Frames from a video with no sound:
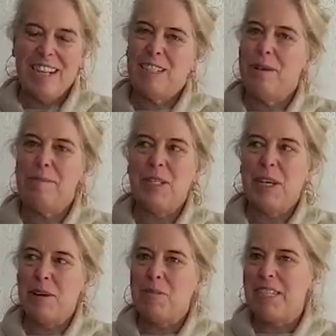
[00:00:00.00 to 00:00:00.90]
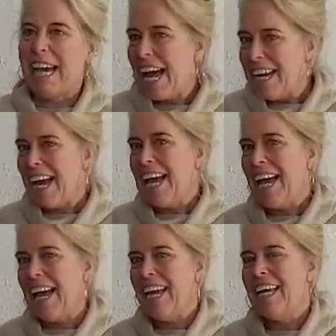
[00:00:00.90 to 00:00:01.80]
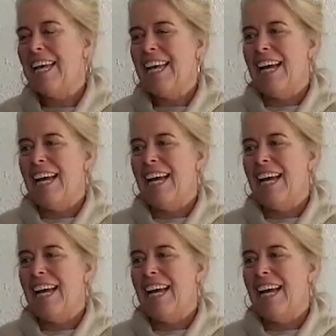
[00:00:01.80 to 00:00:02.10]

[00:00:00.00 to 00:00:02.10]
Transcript: Sometimes you'll get more tie-dye.